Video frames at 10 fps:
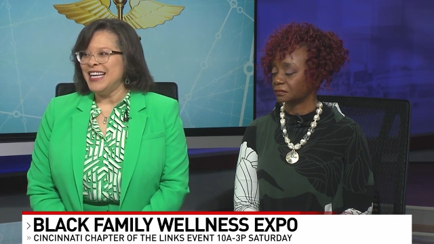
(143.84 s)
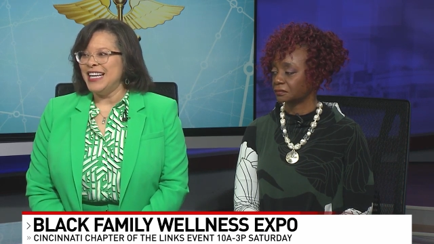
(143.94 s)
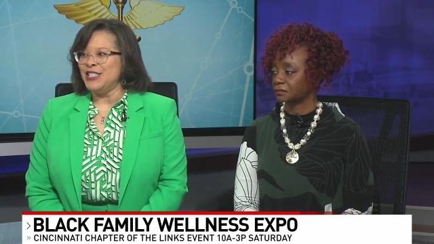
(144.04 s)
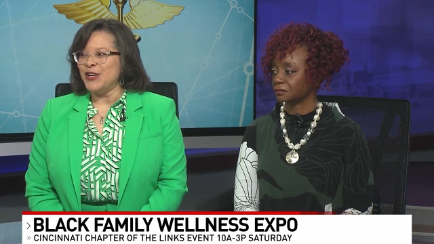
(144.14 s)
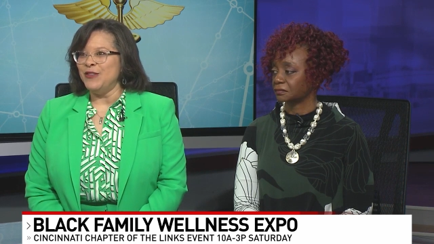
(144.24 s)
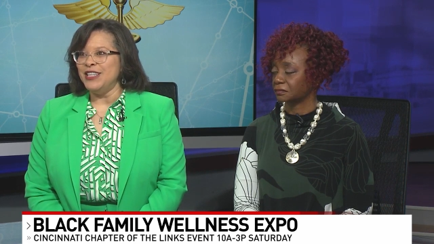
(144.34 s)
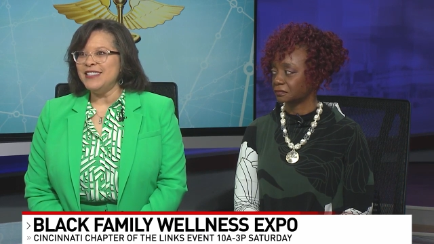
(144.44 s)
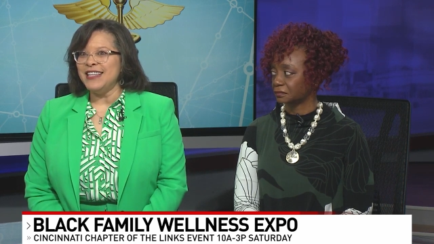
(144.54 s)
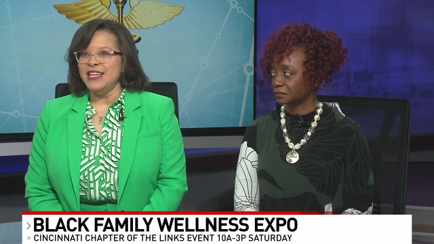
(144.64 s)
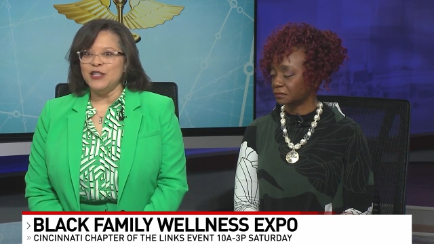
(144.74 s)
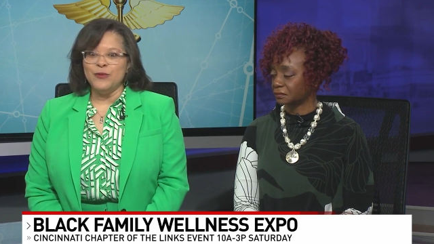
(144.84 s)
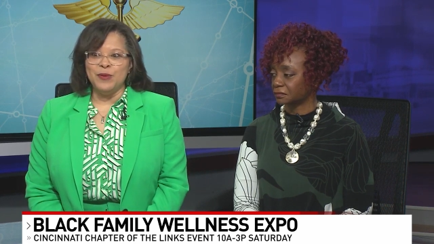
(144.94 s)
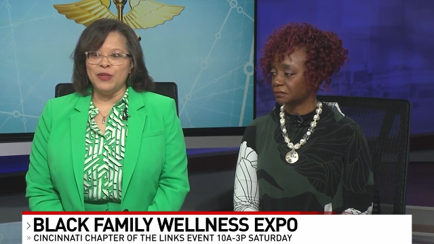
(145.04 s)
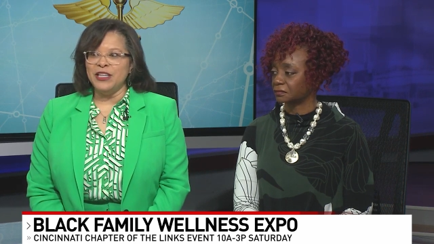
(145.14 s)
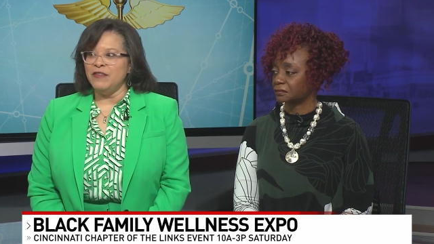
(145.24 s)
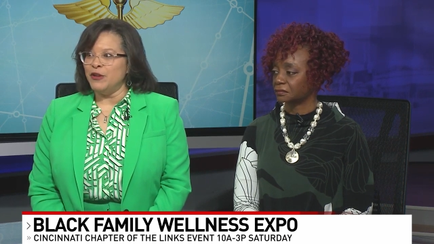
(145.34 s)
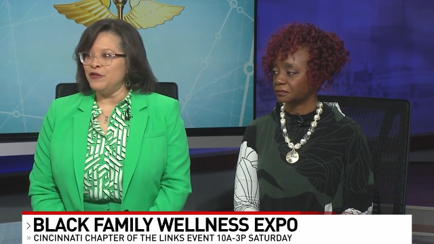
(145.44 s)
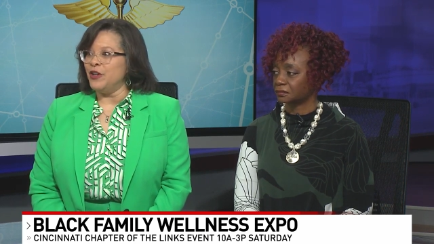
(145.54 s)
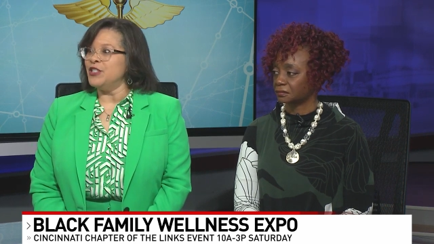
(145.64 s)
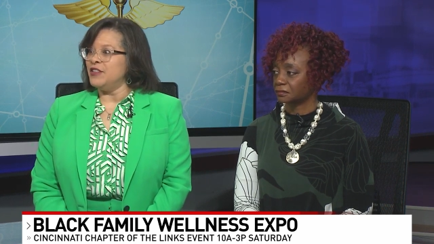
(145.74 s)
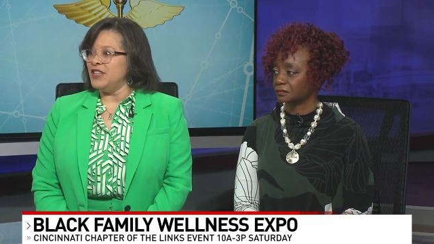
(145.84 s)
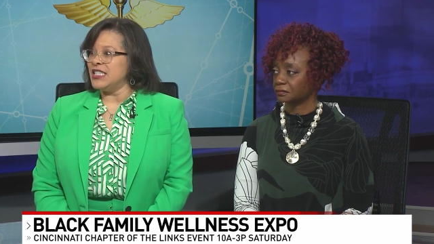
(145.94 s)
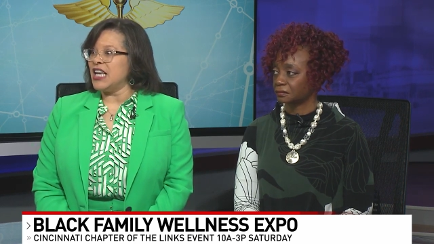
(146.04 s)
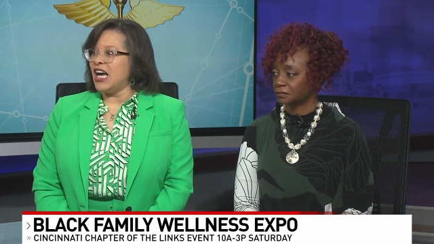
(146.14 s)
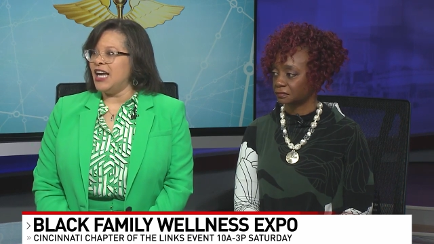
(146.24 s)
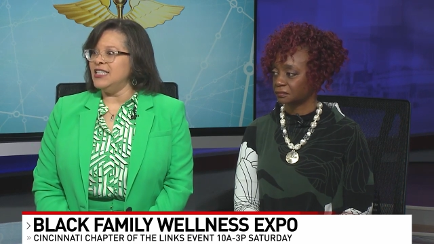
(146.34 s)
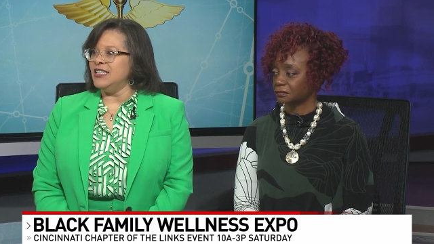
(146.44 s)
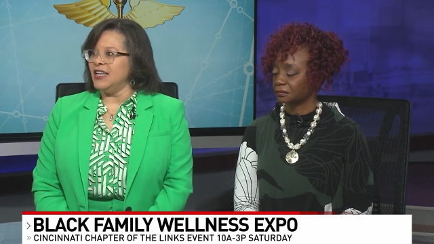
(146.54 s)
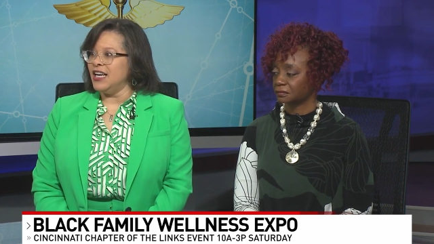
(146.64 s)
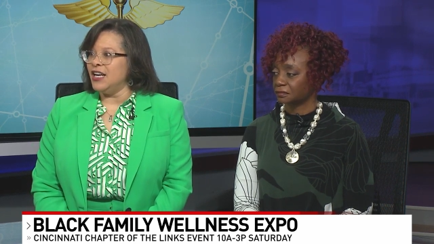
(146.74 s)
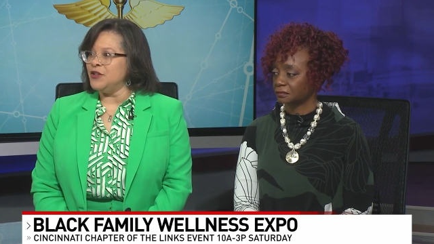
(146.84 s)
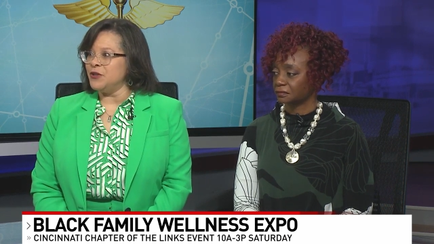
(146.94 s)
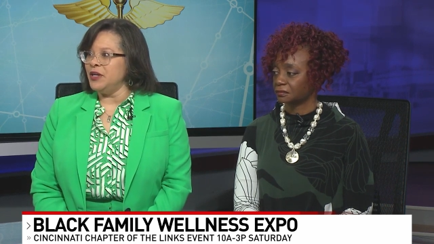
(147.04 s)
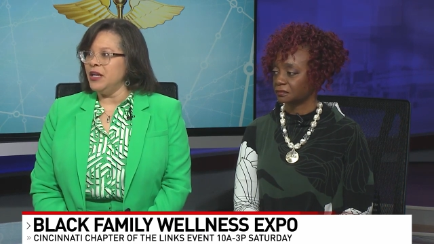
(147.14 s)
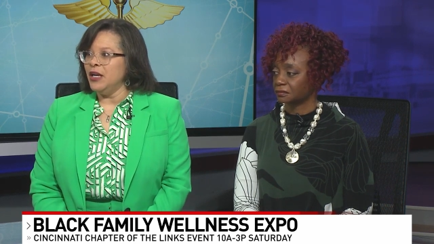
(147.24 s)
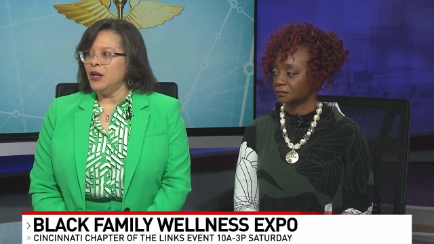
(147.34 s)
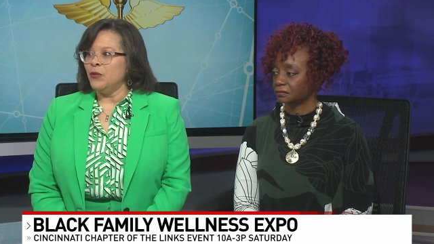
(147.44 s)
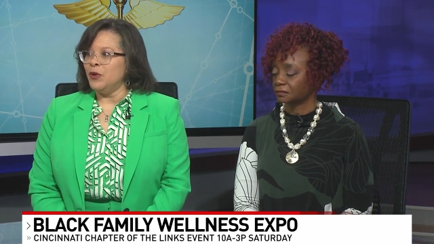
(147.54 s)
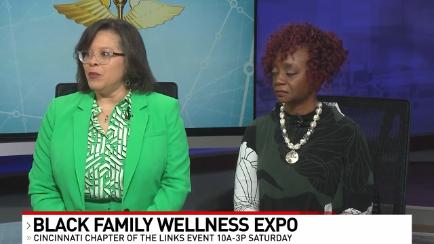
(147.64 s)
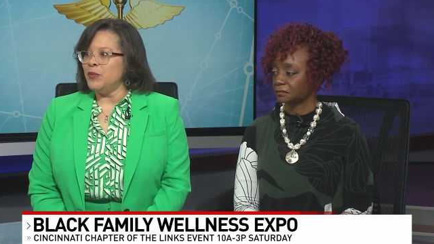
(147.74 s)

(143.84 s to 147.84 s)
Speaker 1: And so this is, we believe, the first of its kind in yeah. the country where mm -hmm.